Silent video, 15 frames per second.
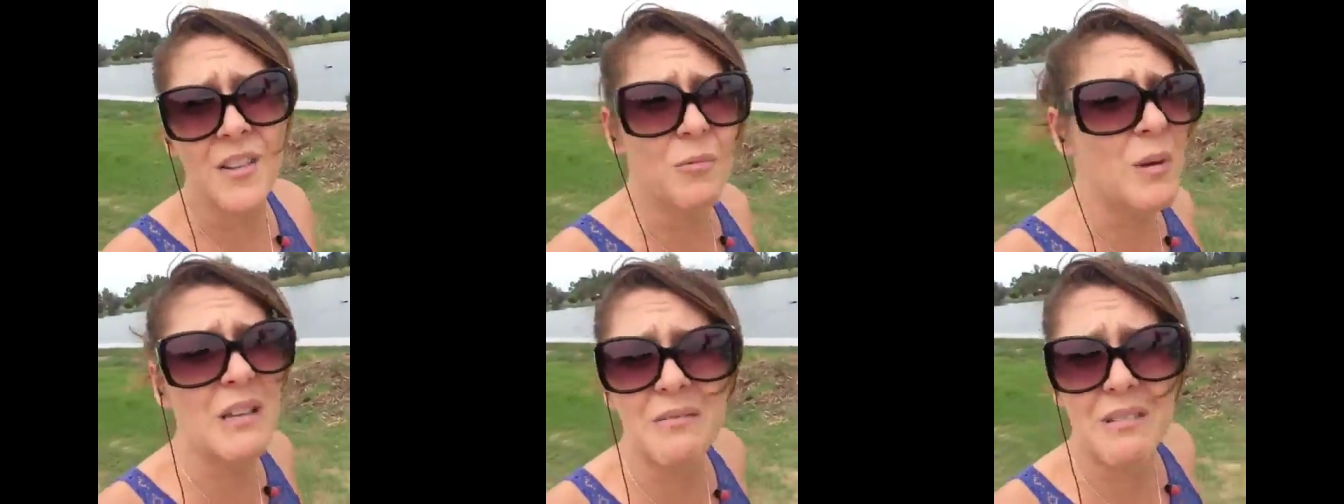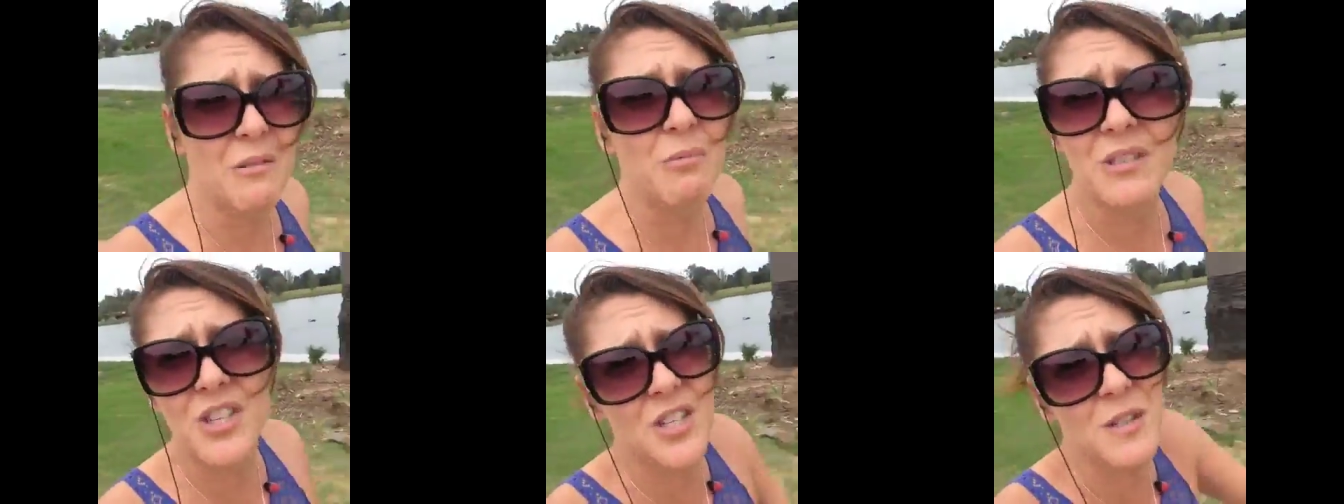We,
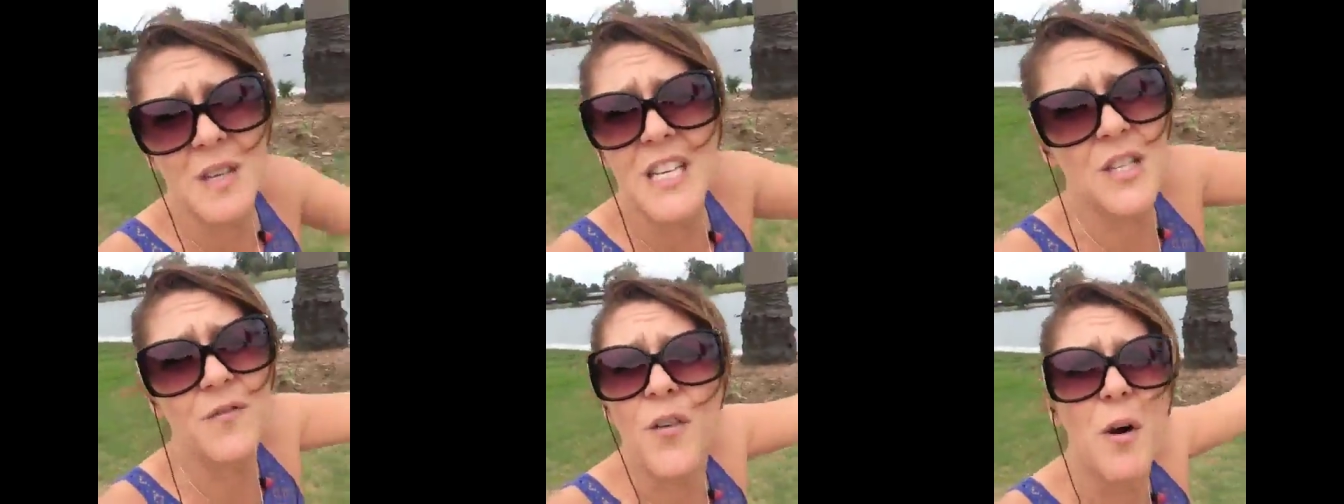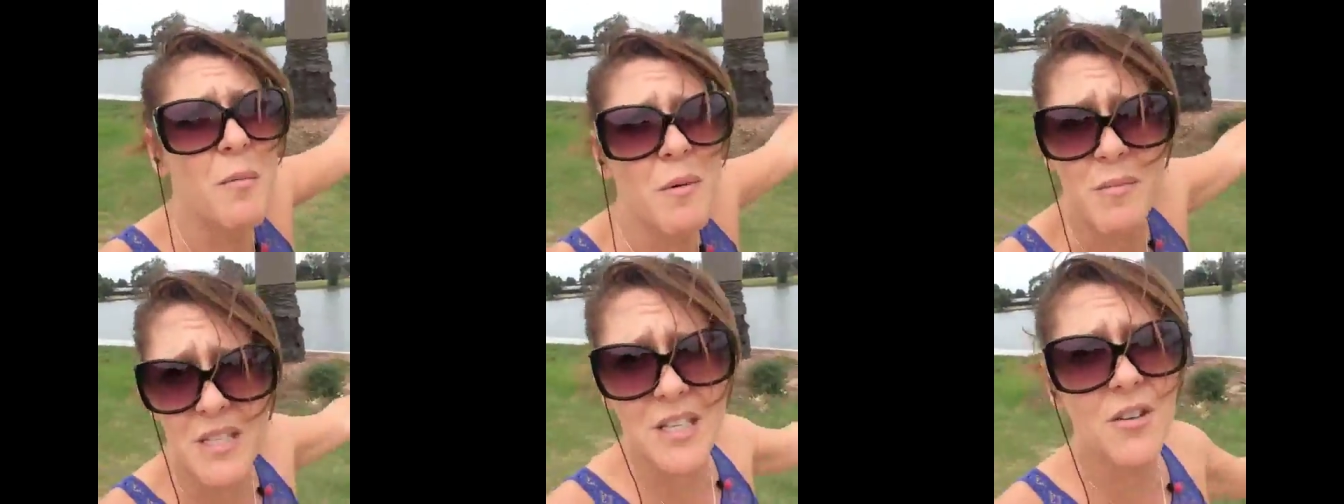we just, it's
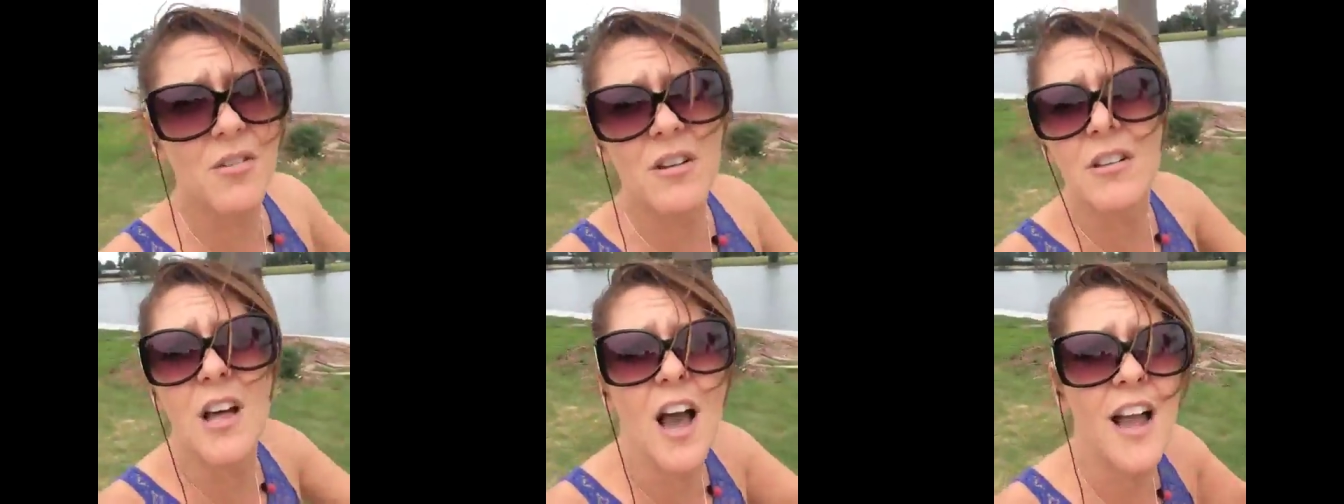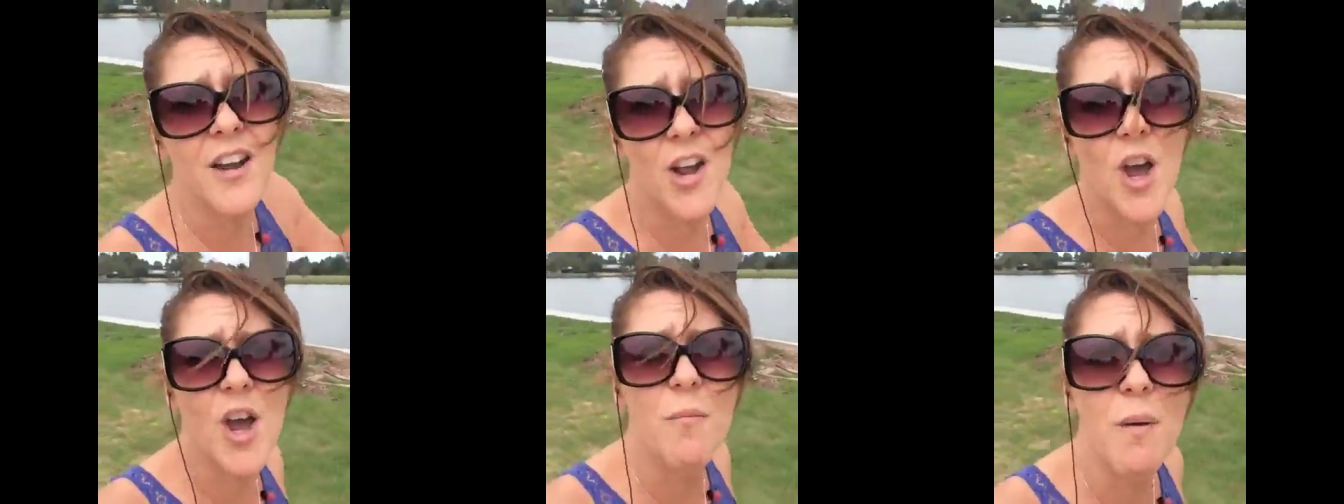vomit material, I
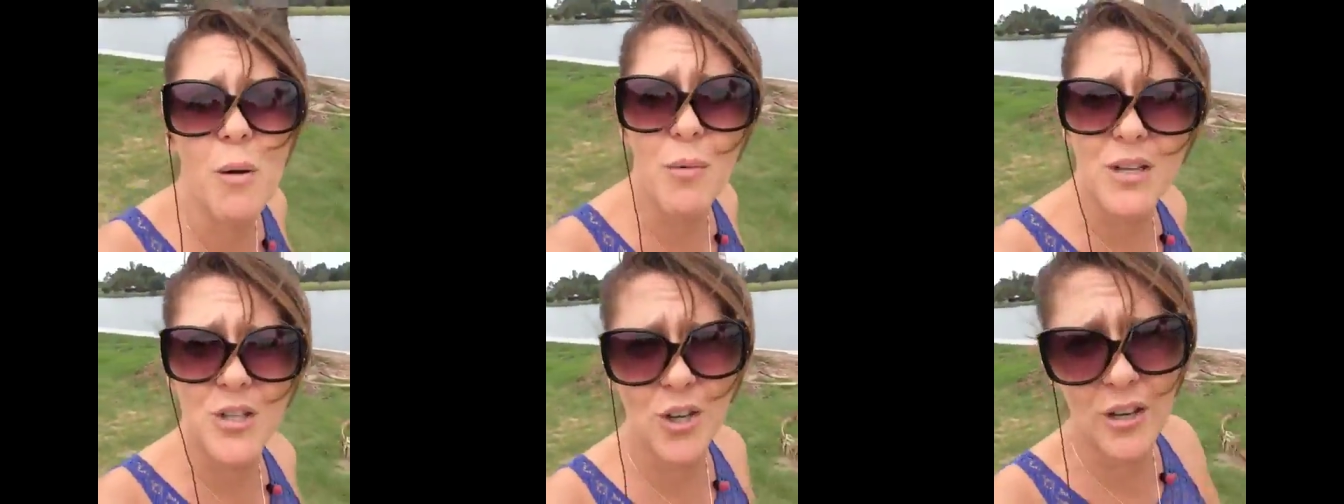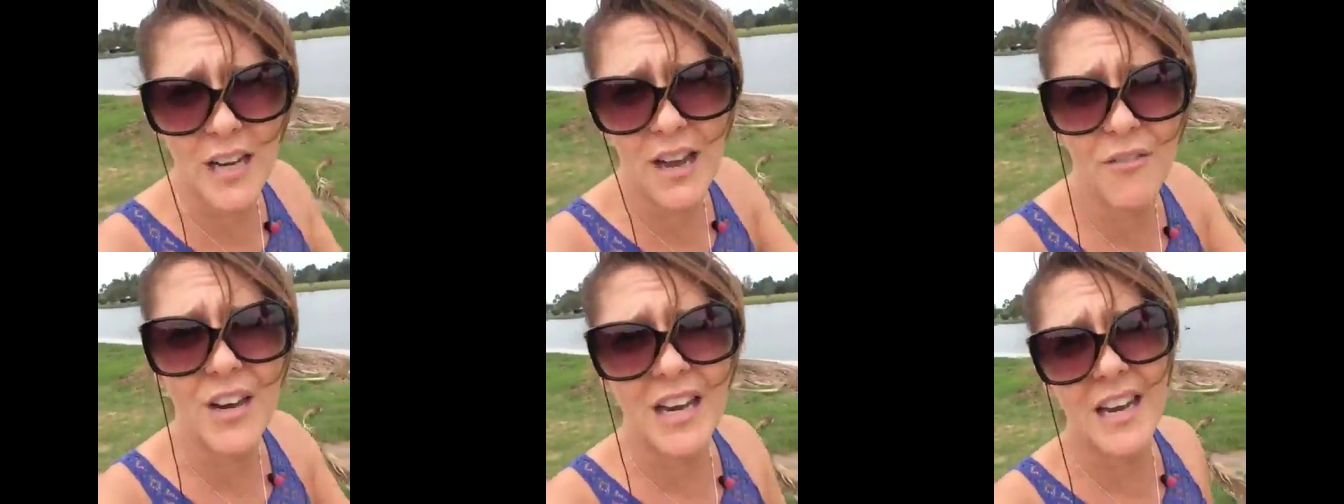know, but we do
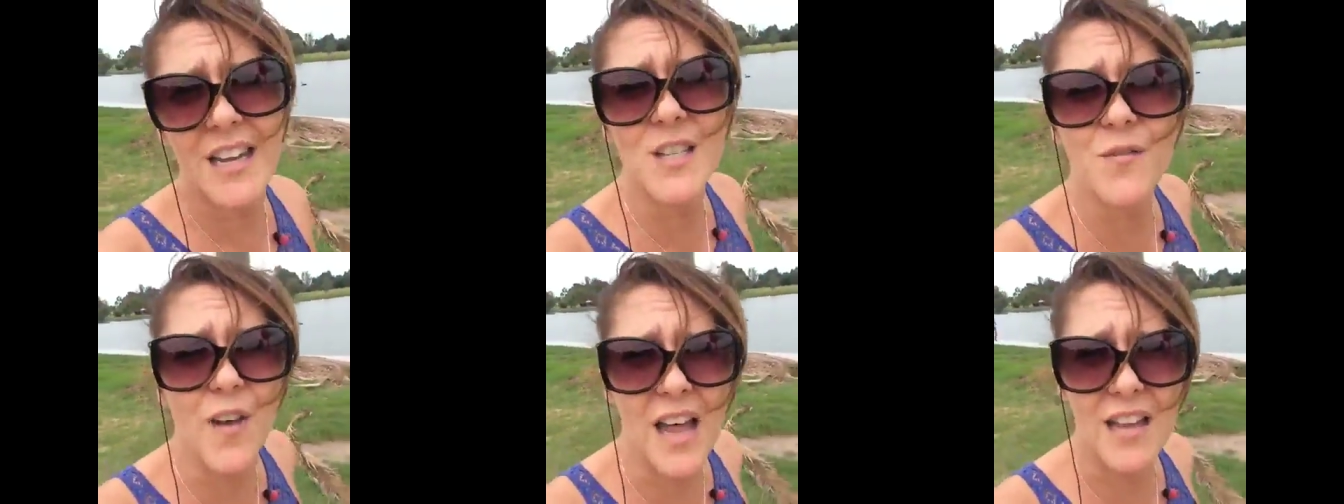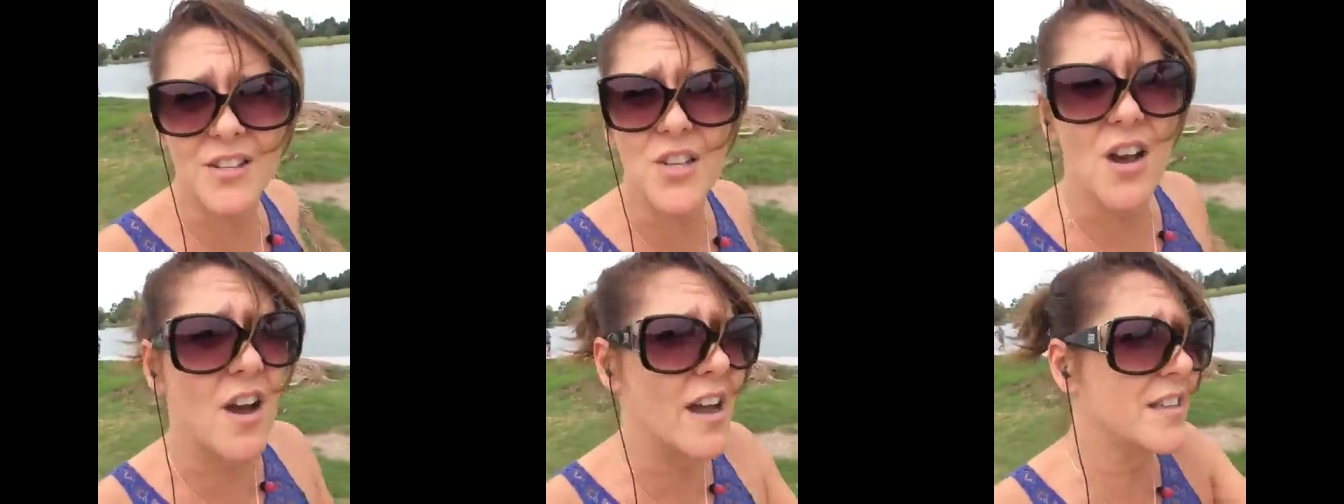love it. It is
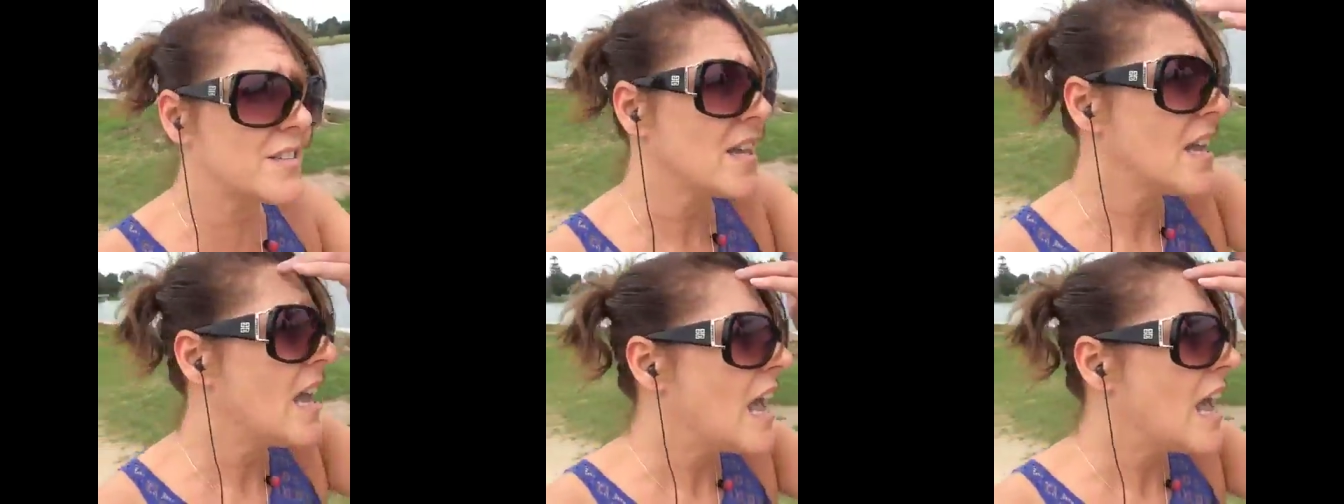Valentine's.